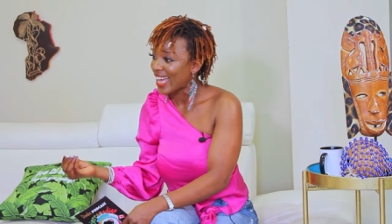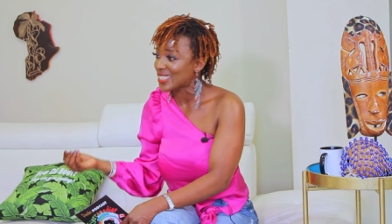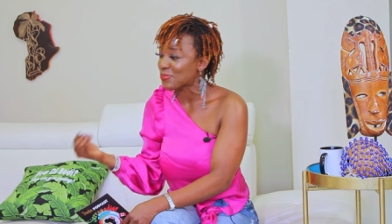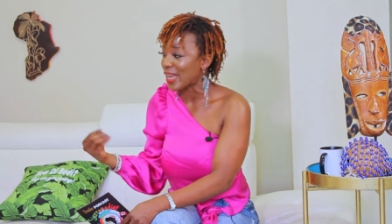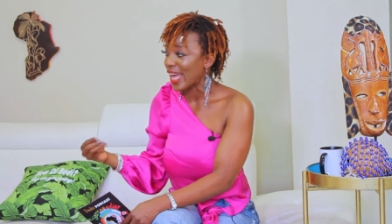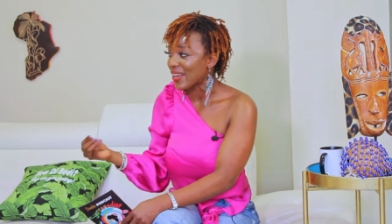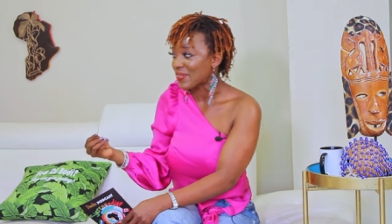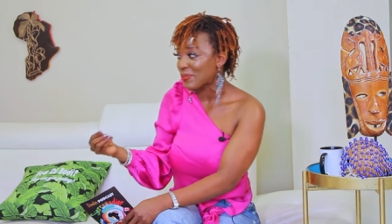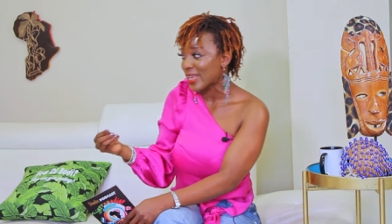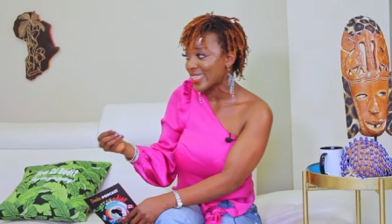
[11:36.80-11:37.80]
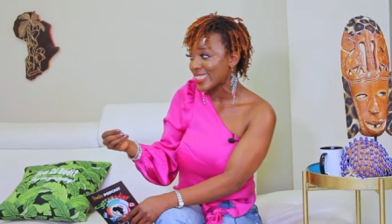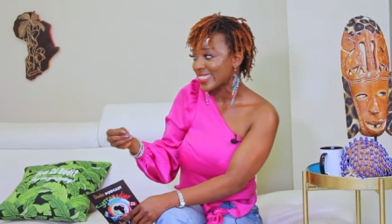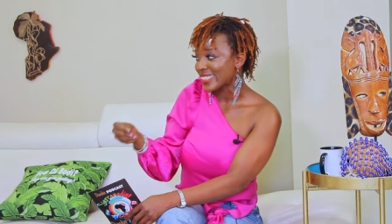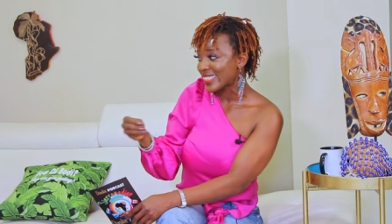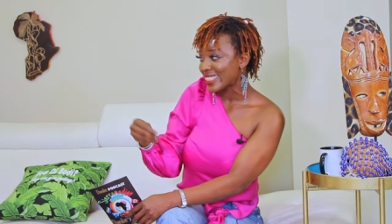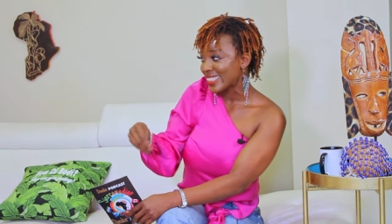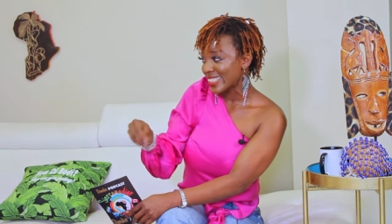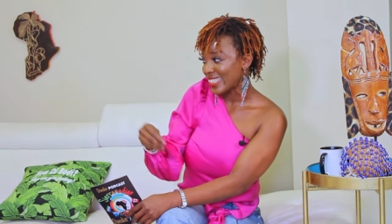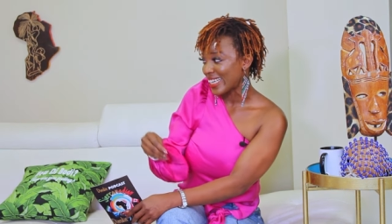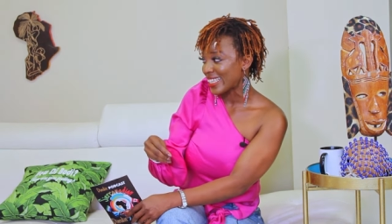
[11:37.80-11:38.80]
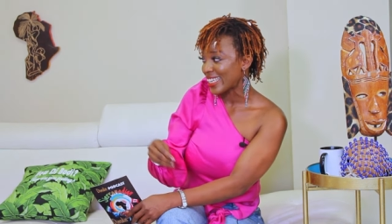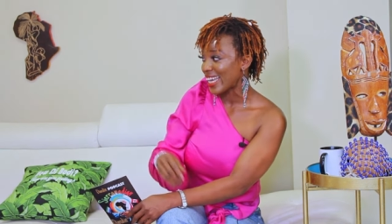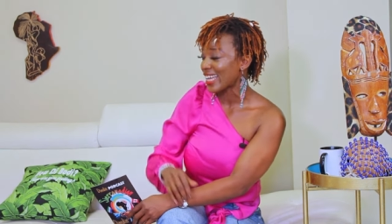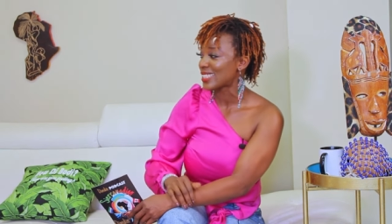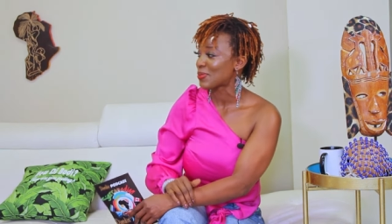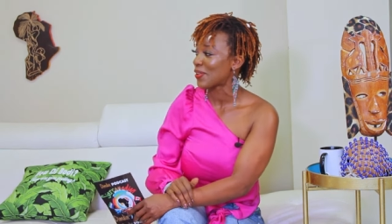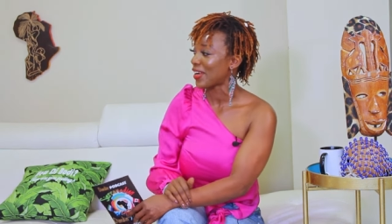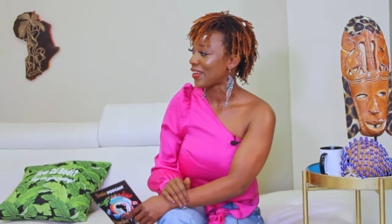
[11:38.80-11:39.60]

as Black women here in the diaspora?